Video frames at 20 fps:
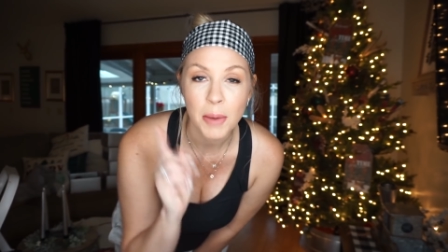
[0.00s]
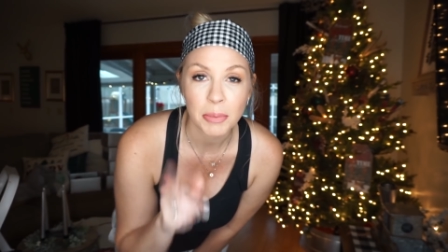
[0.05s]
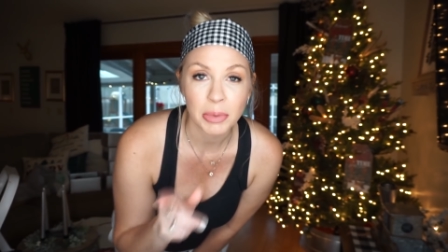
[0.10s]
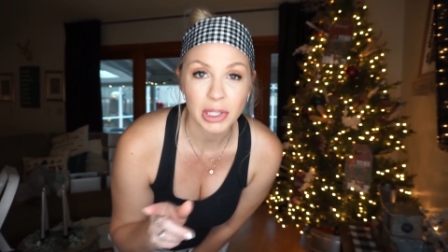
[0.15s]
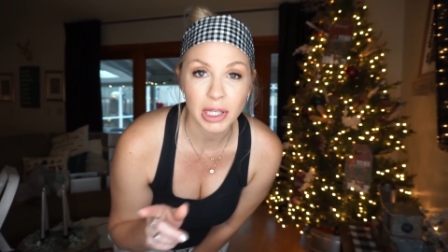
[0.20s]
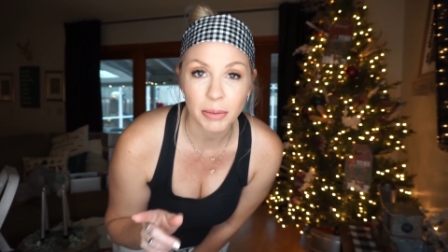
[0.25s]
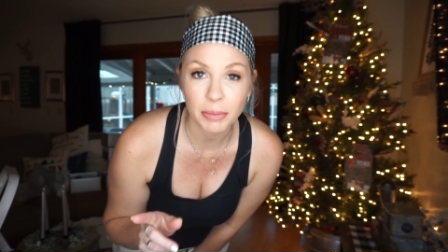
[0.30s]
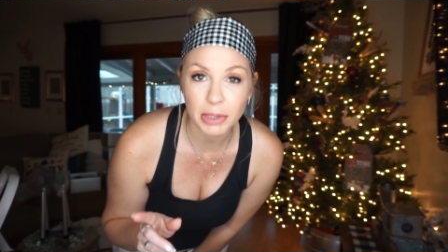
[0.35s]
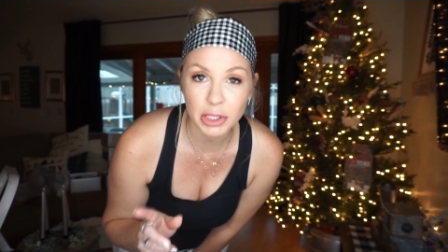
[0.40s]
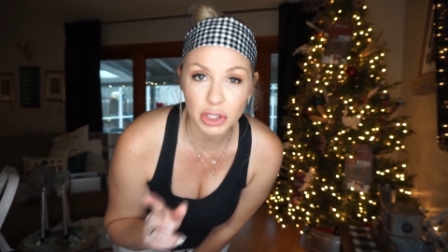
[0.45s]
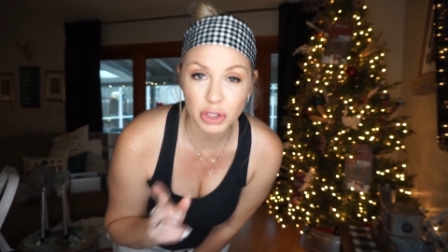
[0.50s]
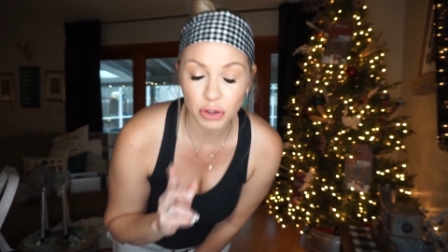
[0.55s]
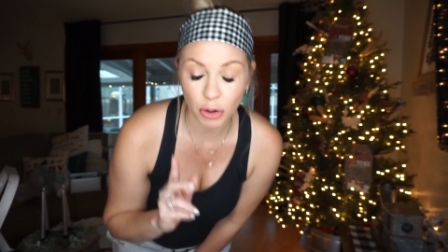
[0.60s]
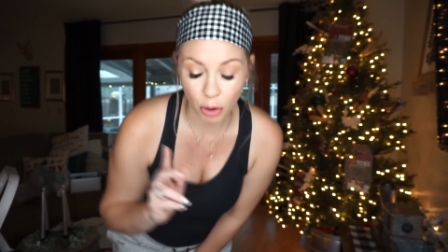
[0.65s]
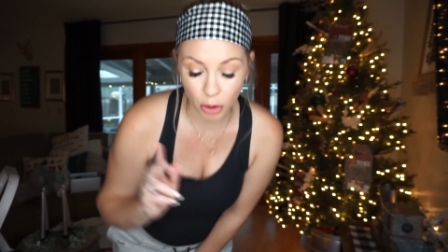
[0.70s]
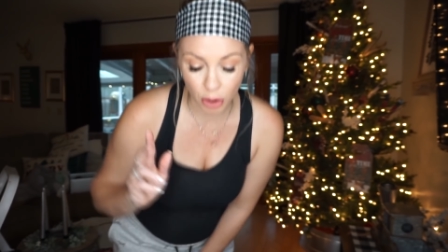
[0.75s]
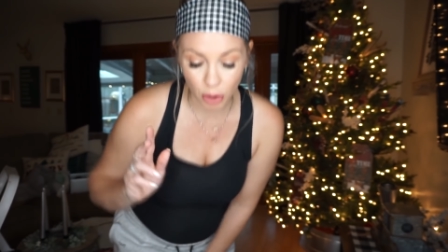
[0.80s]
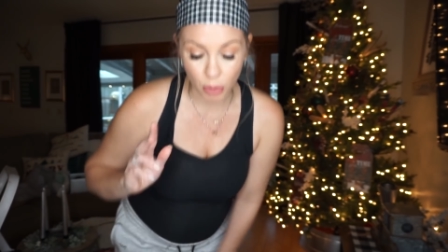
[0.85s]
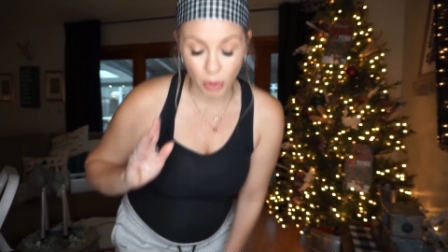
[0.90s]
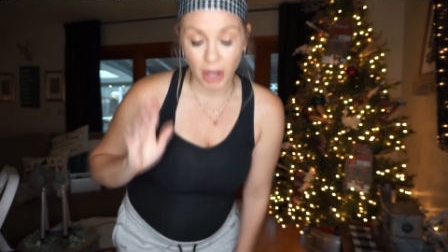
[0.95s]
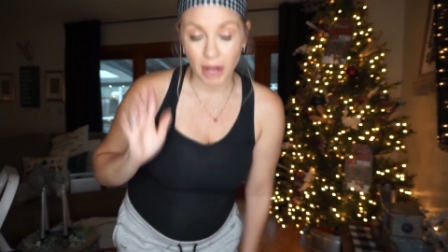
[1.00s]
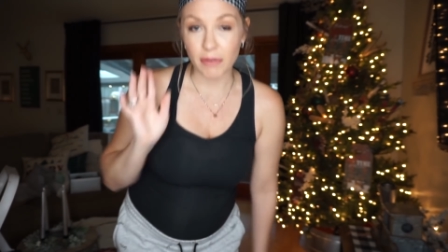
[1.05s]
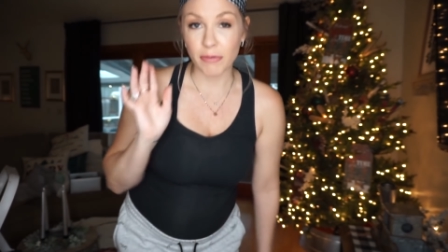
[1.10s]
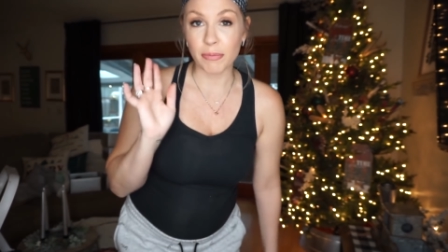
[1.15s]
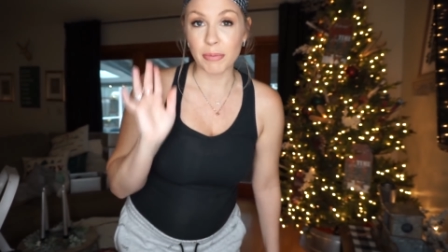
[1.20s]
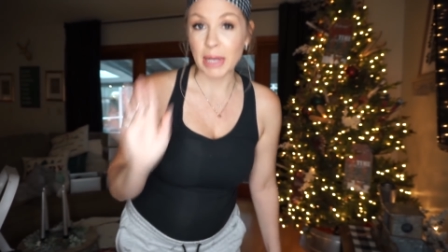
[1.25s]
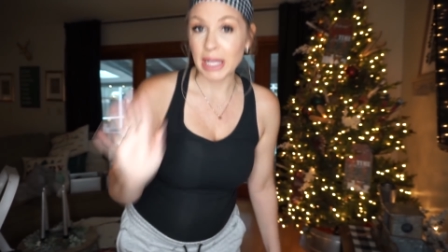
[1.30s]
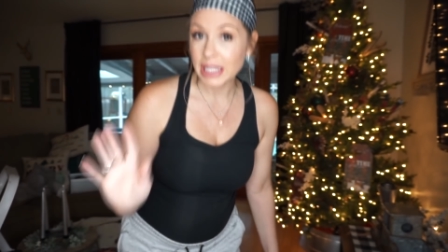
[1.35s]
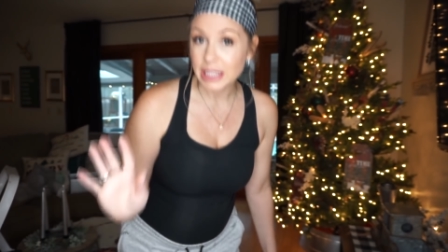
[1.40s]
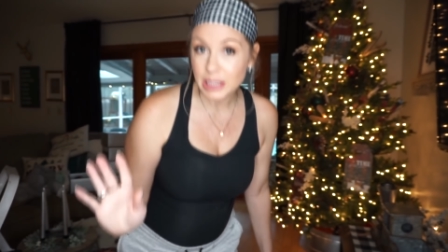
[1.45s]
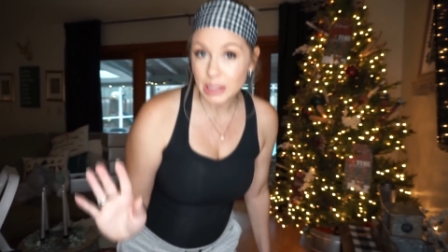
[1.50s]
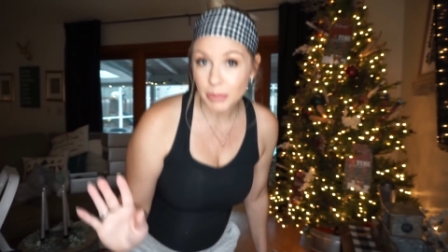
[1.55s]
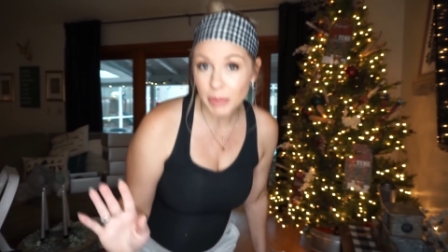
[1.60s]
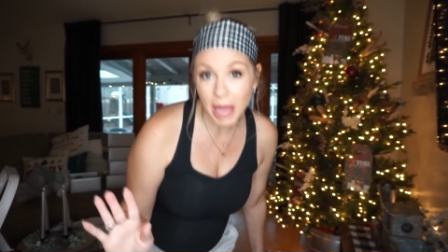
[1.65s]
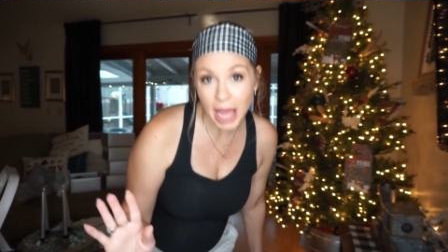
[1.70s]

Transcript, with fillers: but let me show you, I've made some